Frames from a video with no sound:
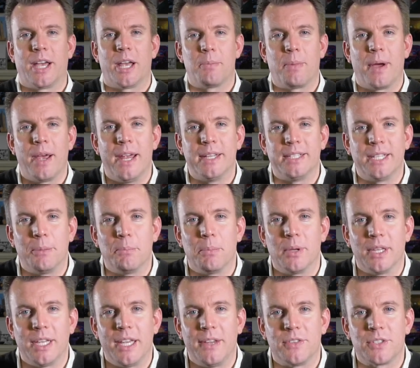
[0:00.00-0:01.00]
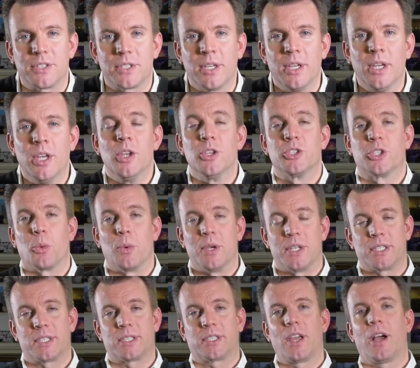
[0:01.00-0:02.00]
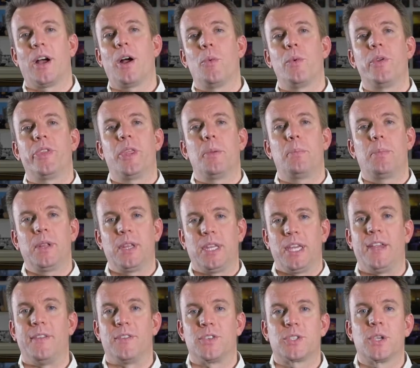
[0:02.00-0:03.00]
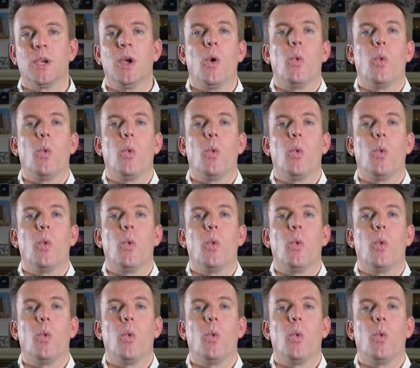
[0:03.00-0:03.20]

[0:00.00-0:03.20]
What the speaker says: by hitting beliefs. So we start with the beliefs.